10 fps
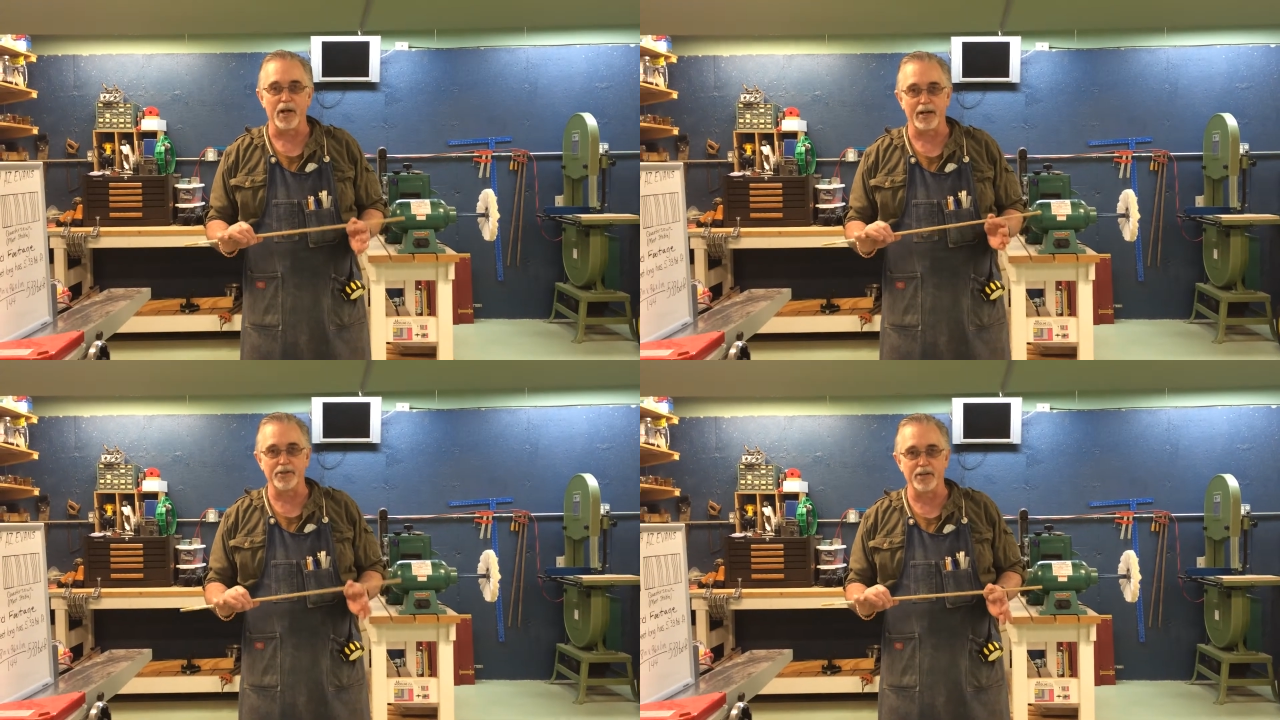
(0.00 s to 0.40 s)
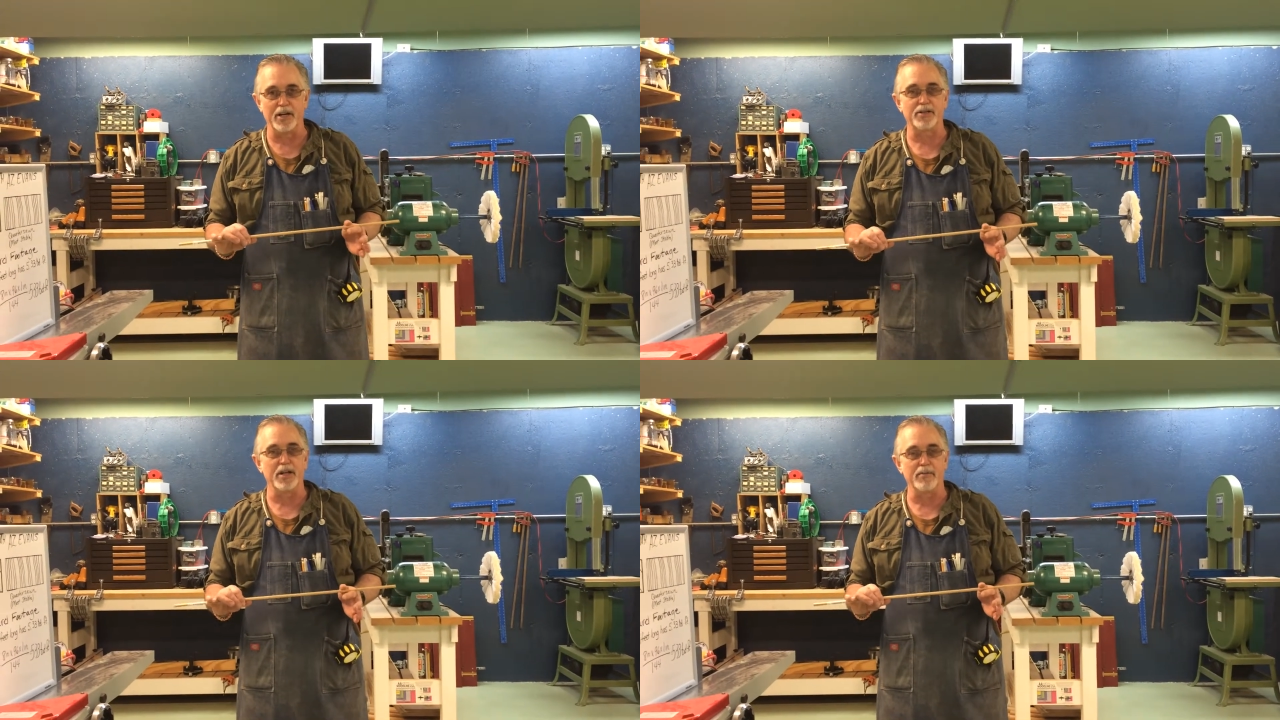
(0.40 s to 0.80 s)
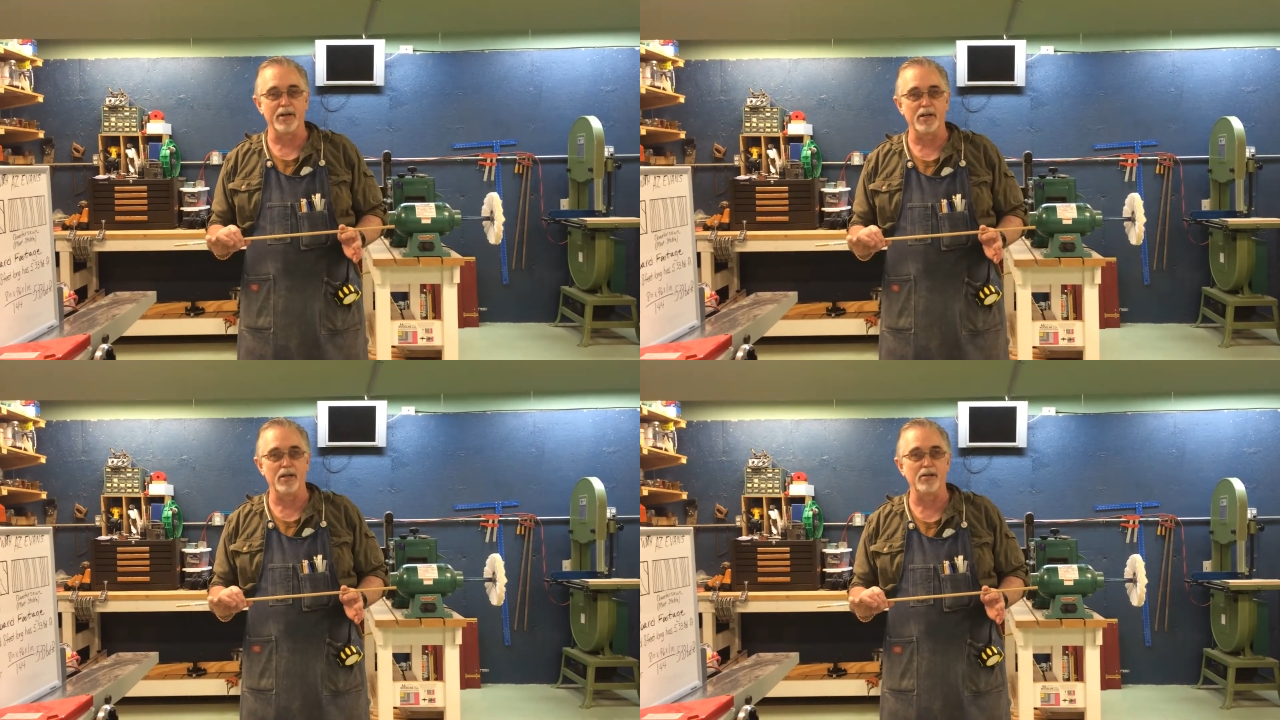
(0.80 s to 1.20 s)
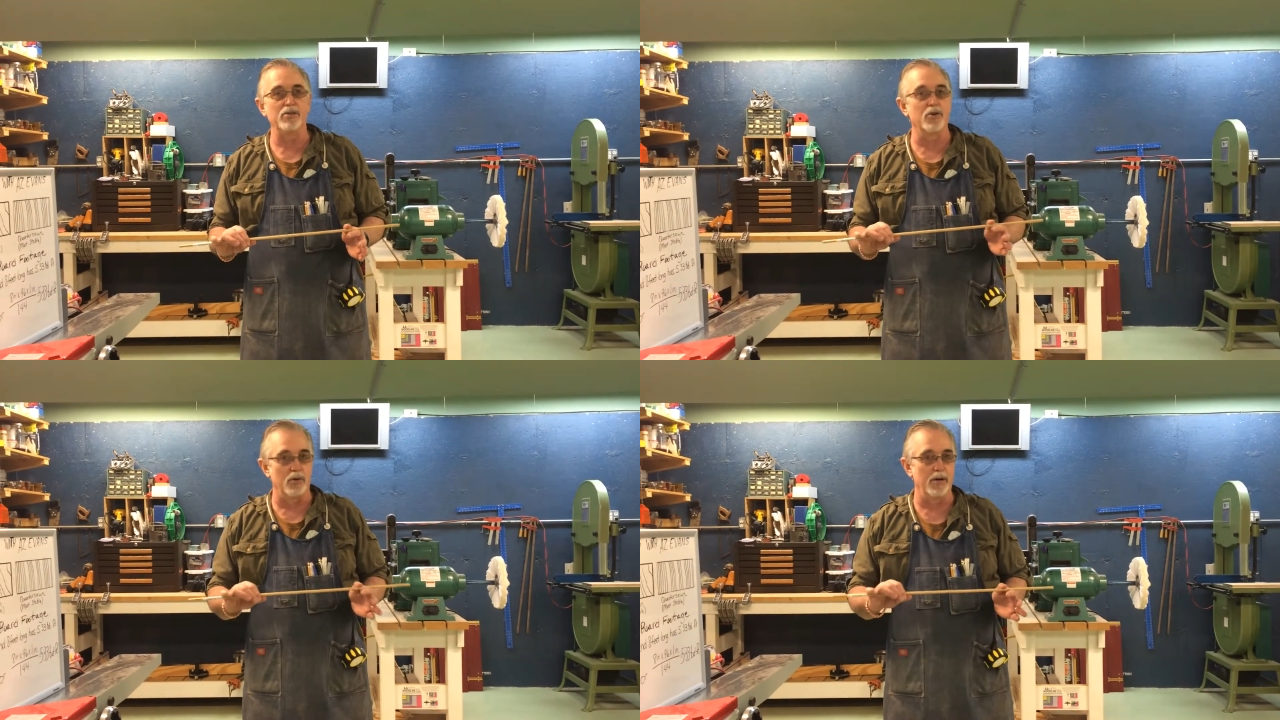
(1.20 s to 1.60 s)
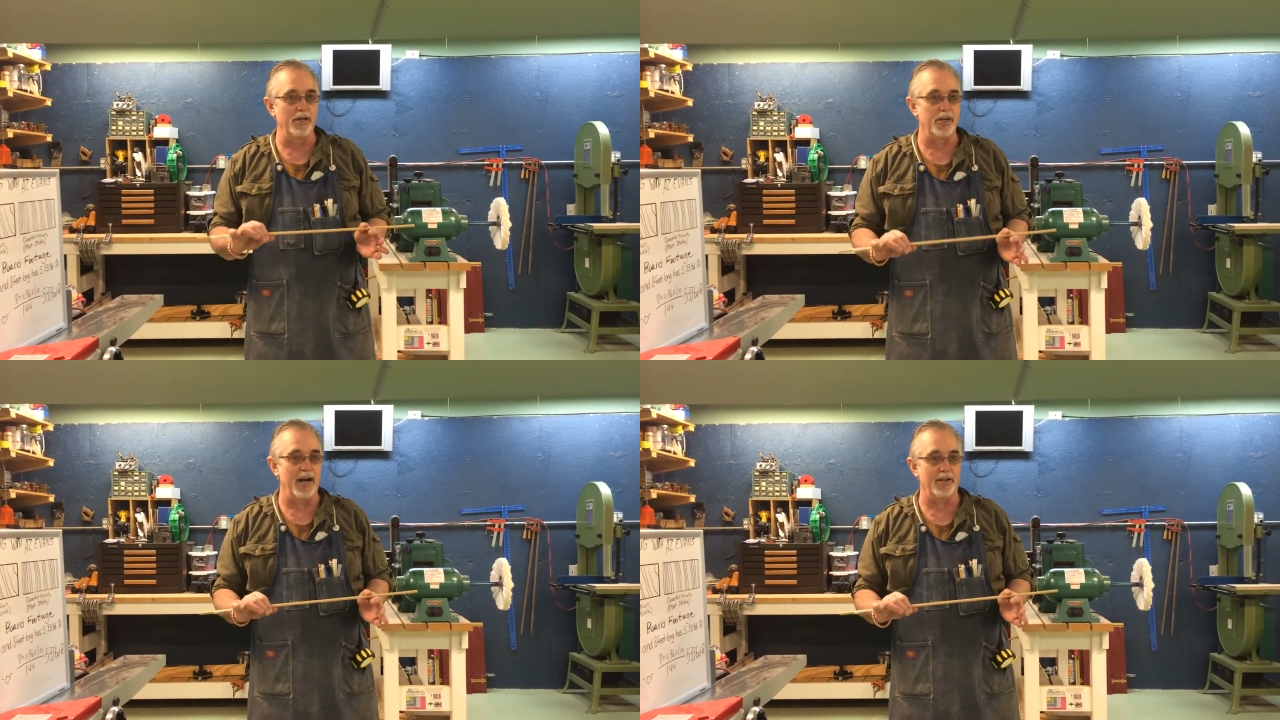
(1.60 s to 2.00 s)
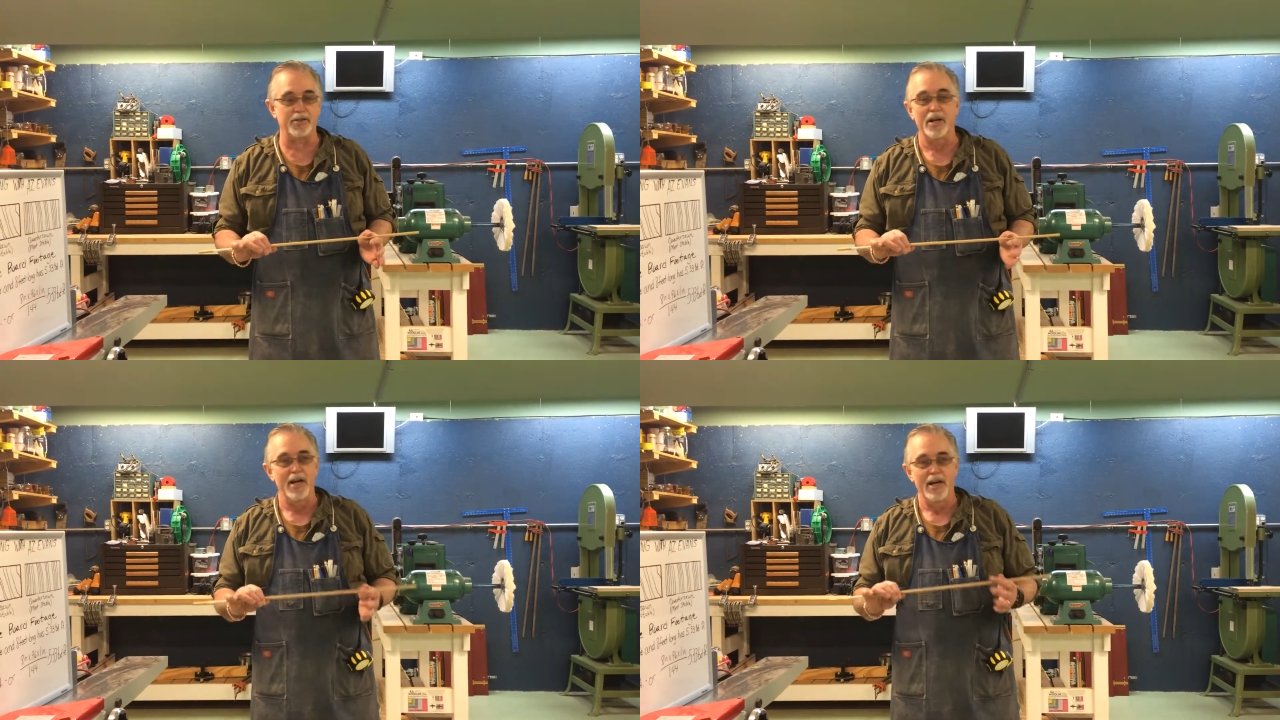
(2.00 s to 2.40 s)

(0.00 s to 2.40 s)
Like I said, it's going to be jewelry chests.